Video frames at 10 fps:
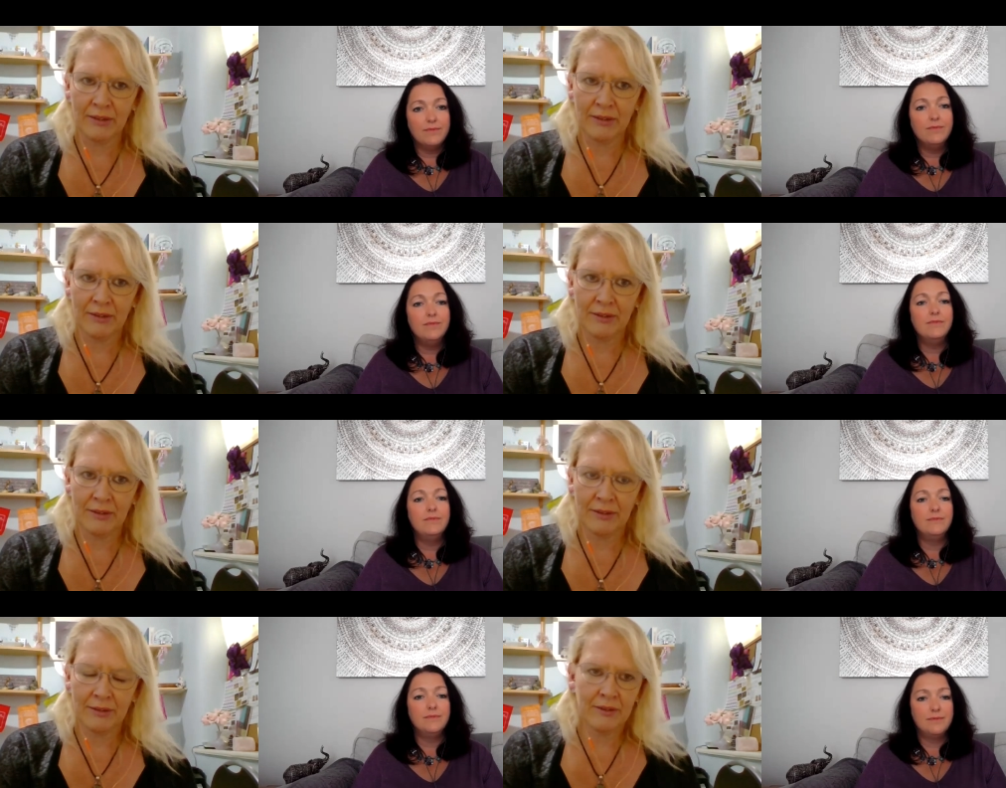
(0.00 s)

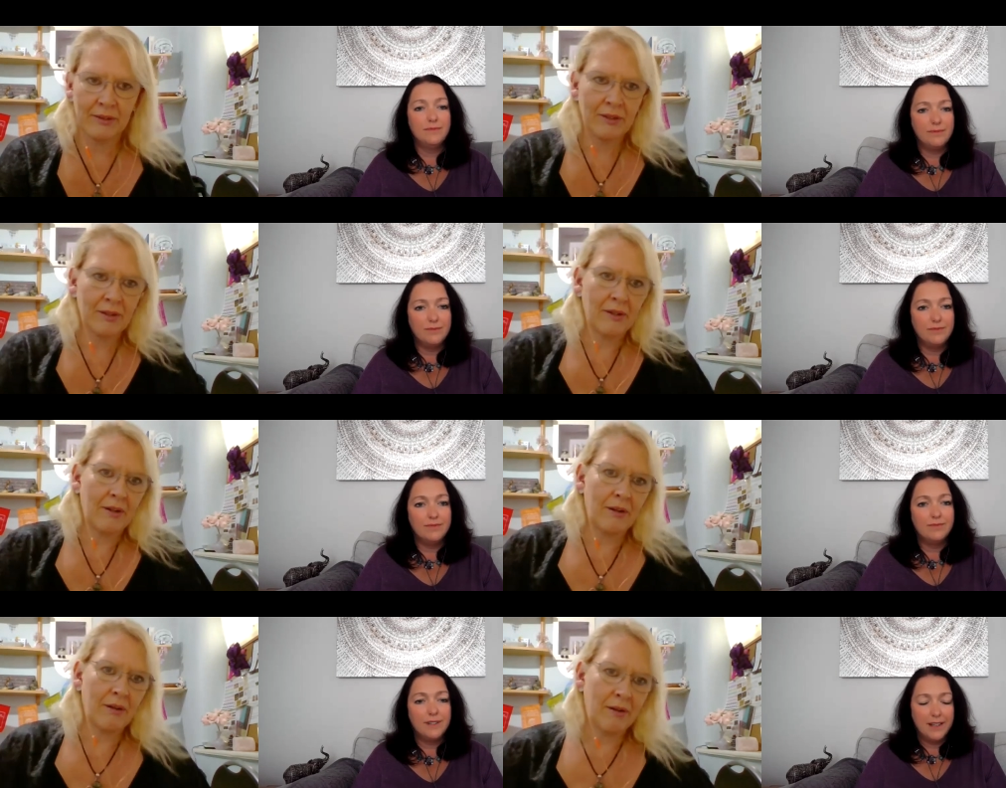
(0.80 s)
Speaker 1: Mm.
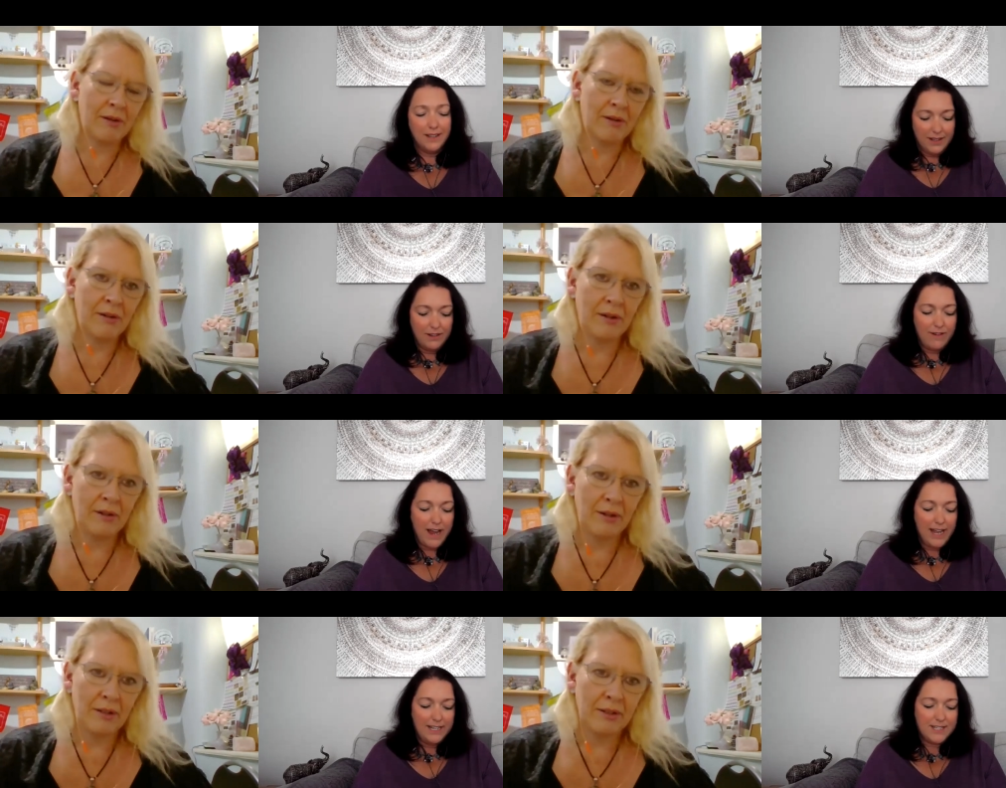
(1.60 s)

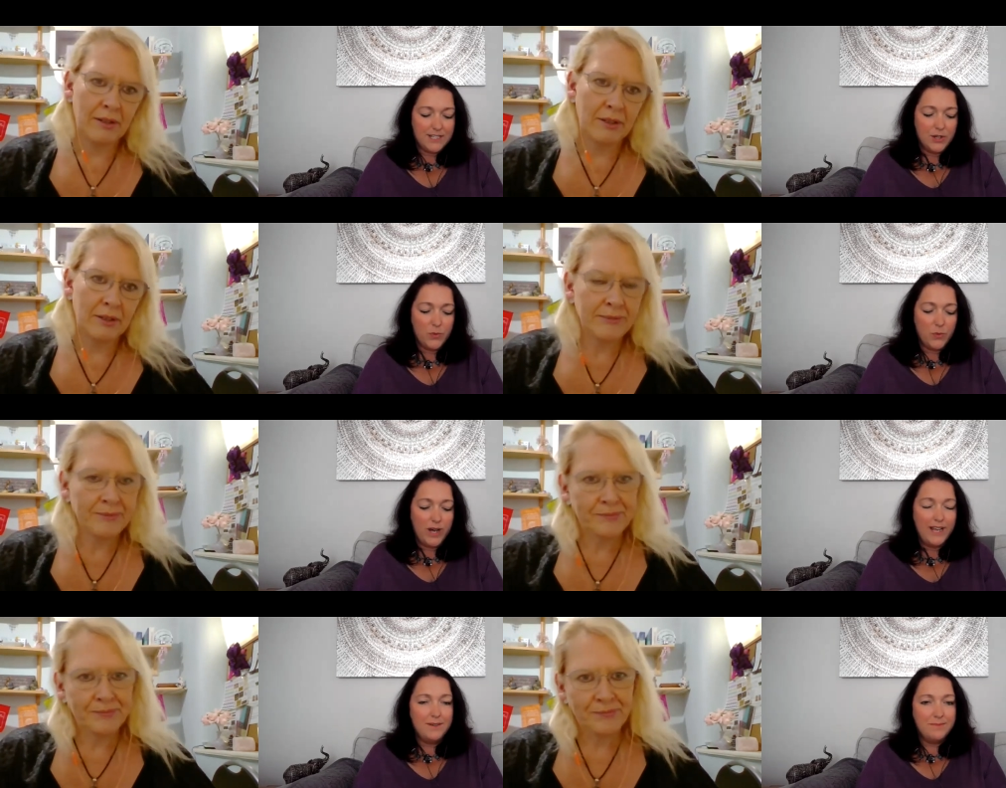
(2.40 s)
Right, let's do
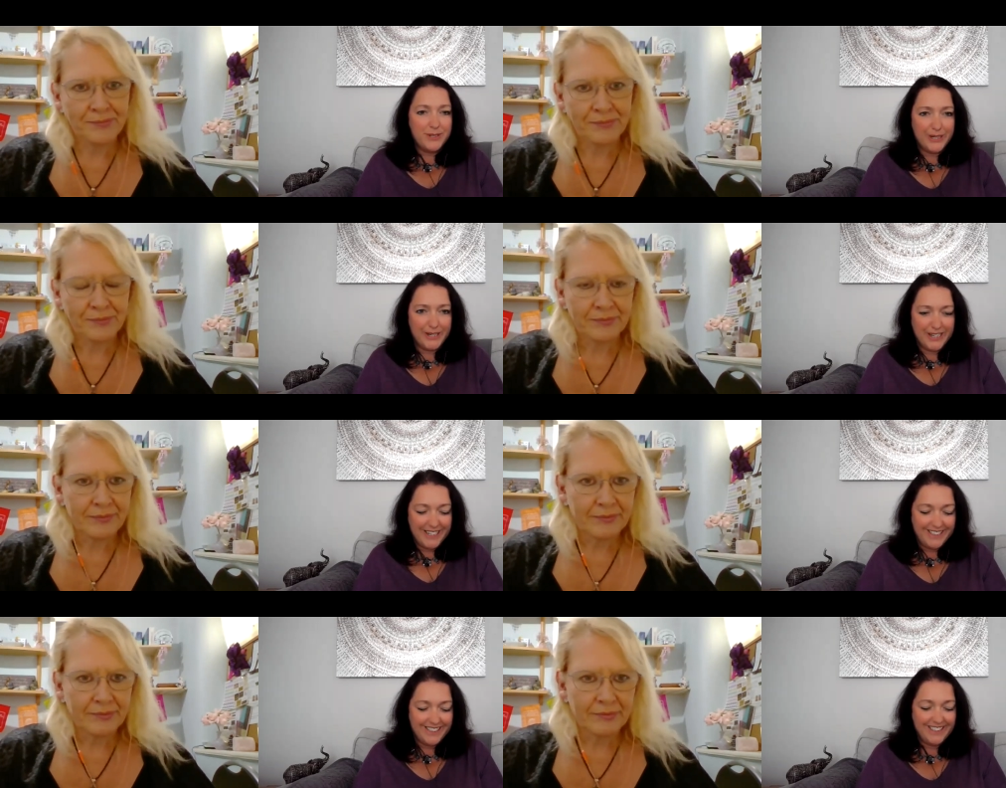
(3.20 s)
one more
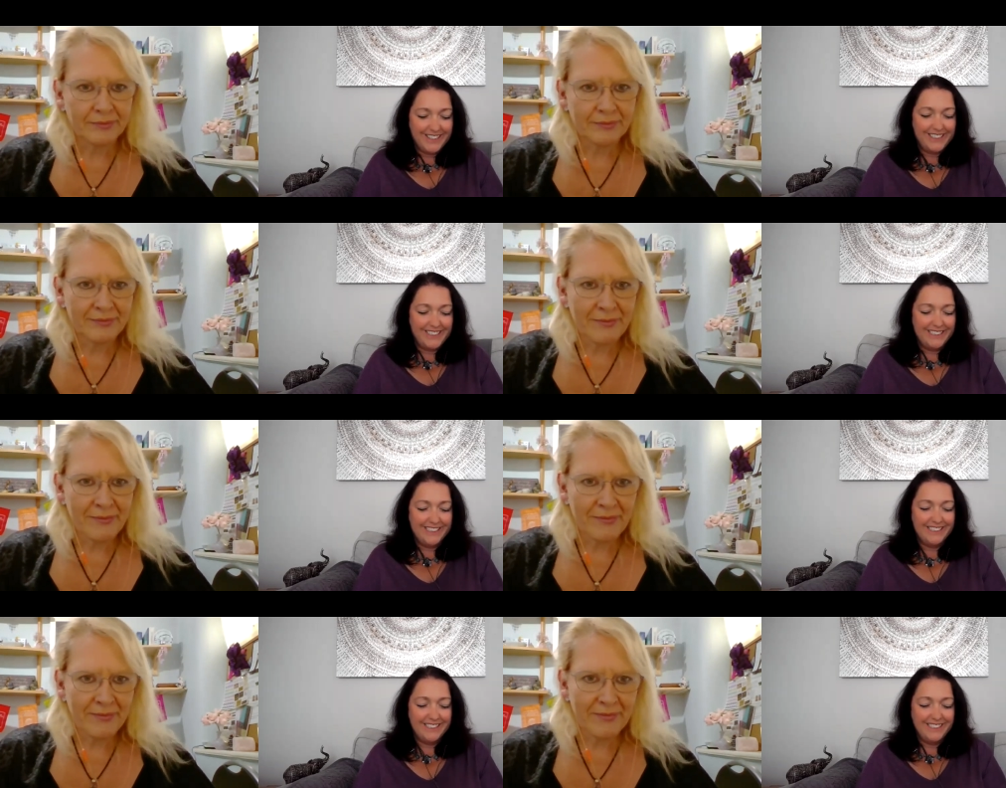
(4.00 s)
on
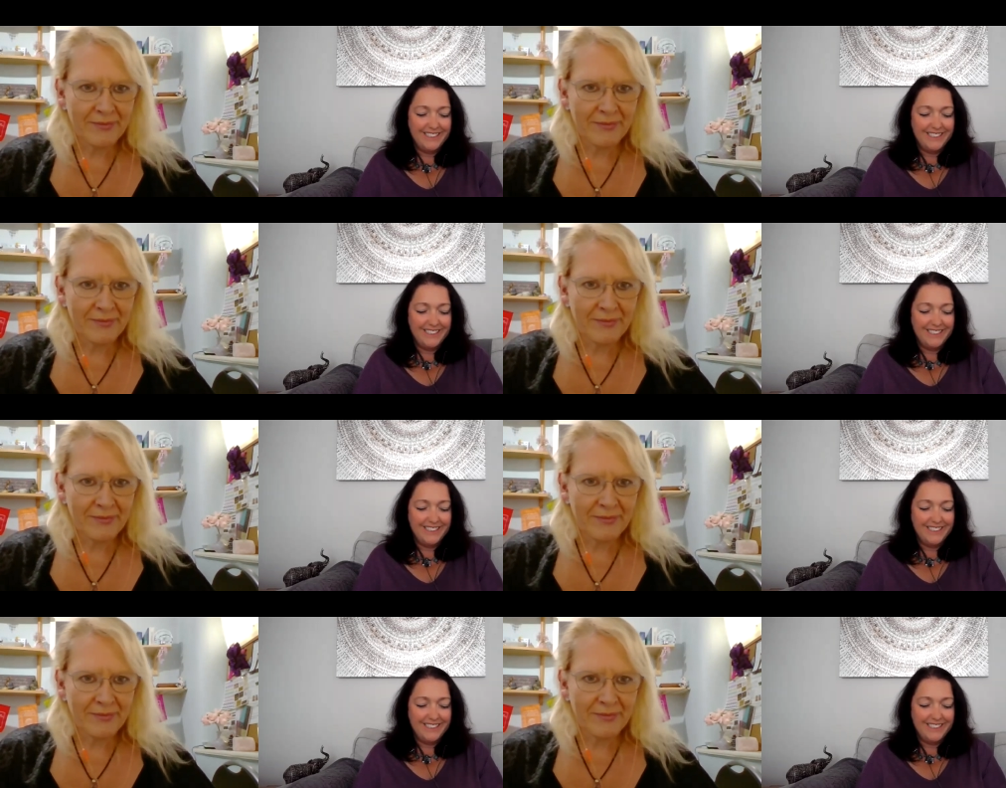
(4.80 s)
here.